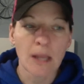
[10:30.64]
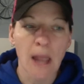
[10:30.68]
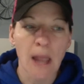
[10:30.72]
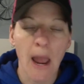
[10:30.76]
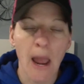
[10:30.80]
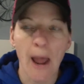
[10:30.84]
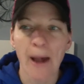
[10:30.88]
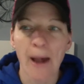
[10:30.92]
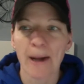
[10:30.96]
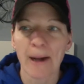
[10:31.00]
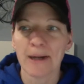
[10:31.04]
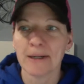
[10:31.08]

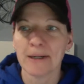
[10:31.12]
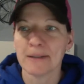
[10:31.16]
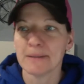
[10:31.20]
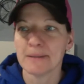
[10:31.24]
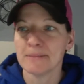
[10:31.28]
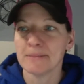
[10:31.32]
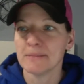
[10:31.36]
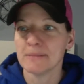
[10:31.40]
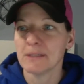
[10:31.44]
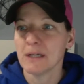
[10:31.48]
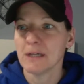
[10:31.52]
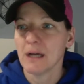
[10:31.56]

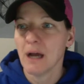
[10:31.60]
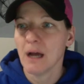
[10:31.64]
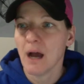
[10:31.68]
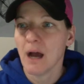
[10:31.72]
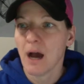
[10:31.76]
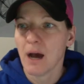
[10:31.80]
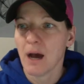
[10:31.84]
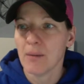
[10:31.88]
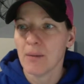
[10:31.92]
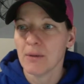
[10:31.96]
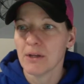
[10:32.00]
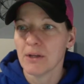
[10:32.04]
I'm
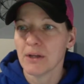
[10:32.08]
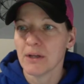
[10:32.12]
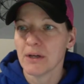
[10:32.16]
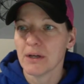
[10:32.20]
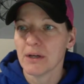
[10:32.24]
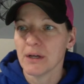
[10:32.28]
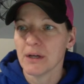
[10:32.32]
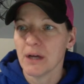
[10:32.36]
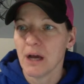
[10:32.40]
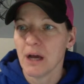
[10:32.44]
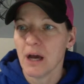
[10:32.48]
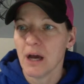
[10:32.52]
going to
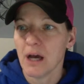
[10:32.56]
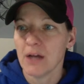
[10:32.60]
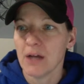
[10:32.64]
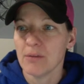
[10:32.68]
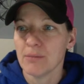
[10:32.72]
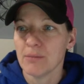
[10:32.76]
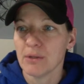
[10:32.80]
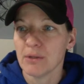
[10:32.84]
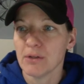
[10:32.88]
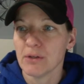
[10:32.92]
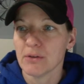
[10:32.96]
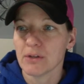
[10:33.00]

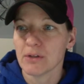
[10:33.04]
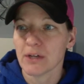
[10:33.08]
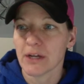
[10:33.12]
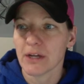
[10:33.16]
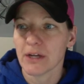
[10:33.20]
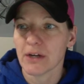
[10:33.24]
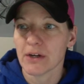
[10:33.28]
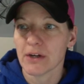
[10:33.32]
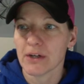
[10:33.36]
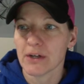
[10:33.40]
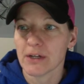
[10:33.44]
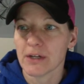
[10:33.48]
unmute
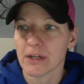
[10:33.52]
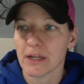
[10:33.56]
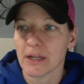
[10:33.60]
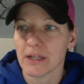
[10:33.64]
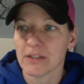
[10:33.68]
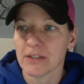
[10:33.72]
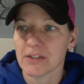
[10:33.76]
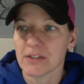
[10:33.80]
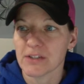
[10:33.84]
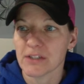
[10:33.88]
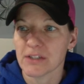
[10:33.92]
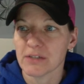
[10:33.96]
Karen
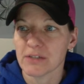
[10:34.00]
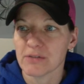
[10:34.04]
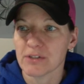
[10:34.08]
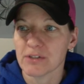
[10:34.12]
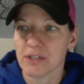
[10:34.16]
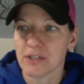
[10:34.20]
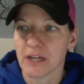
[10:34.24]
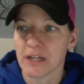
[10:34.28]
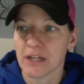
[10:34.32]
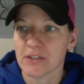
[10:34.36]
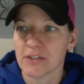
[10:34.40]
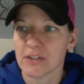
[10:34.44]
and see if
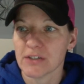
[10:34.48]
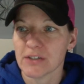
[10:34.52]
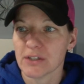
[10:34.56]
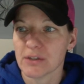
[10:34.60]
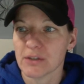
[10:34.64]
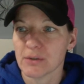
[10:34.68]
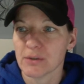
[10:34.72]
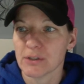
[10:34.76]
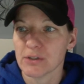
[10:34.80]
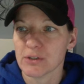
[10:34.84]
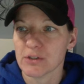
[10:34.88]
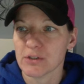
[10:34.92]
she has any
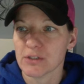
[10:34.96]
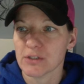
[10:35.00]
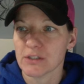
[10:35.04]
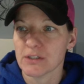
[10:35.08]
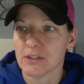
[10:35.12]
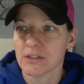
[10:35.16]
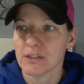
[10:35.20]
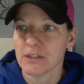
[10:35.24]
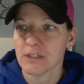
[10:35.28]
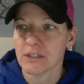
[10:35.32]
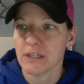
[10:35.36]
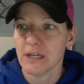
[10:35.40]

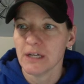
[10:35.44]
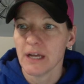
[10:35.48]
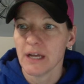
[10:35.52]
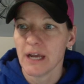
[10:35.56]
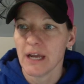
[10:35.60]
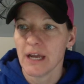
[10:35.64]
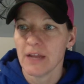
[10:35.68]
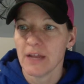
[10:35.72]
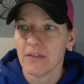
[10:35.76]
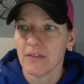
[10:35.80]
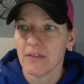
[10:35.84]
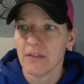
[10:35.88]
questions,
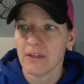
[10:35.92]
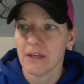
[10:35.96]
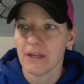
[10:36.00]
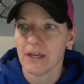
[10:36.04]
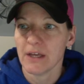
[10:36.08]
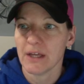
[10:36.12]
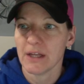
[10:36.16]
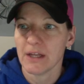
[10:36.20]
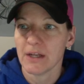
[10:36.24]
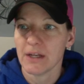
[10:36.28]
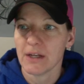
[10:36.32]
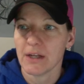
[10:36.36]
and
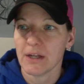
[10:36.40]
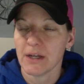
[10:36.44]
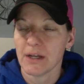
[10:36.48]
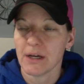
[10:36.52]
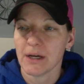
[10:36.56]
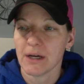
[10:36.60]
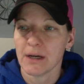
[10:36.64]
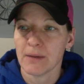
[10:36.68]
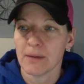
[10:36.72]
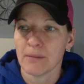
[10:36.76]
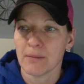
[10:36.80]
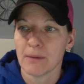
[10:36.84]
then
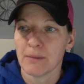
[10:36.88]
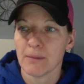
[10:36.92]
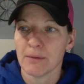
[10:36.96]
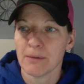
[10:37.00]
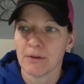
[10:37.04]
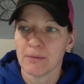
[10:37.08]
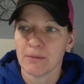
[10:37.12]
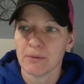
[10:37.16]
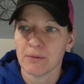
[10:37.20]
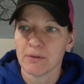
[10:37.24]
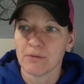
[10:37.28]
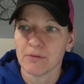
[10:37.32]
I'm going
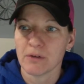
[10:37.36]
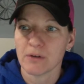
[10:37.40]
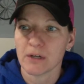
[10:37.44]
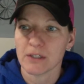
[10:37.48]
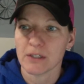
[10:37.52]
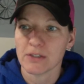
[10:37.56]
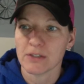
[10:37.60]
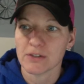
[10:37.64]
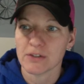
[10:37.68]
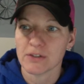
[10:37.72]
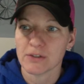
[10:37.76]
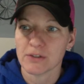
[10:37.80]
to move
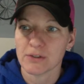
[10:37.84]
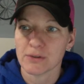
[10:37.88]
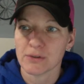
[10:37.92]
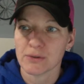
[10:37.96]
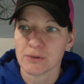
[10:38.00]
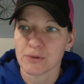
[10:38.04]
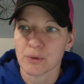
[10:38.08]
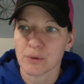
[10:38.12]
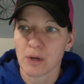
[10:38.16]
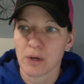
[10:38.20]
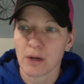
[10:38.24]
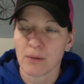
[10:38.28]
on to
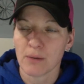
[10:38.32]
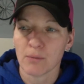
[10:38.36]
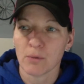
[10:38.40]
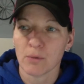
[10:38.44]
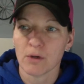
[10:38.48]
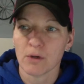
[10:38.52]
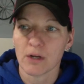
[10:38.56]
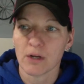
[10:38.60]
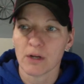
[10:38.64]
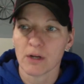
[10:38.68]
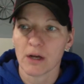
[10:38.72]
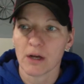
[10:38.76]

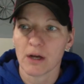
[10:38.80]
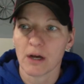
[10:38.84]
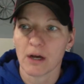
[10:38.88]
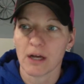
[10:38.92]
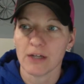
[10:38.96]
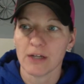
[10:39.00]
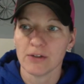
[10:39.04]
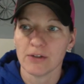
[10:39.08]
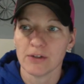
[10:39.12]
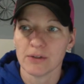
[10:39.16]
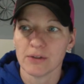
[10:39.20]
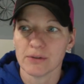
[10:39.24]
what
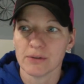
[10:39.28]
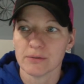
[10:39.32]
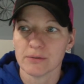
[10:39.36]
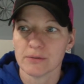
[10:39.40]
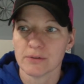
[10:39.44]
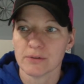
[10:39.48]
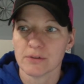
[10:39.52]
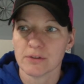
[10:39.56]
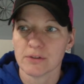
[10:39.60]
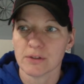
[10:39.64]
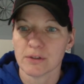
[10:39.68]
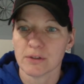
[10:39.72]
I do.
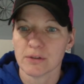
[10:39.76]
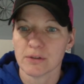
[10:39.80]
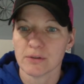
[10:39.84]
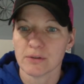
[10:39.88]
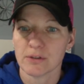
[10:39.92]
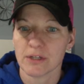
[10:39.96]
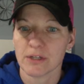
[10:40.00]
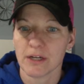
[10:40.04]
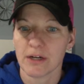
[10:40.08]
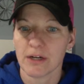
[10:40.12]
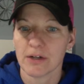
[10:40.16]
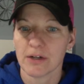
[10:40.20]
So
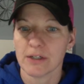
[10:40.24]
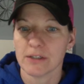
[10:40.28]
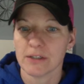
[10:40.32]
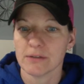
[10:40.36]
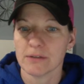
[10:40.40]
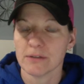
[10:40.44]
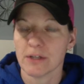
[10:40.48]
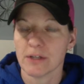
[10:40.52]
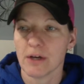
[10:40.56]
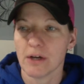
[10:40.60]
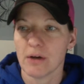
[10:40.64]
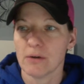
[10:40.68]

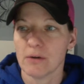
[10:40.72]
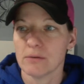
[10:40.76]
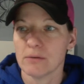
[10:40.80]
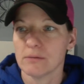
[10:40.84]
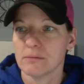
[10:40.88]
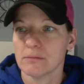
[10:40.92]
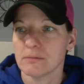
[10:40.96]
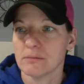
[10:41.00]
Karen, yo.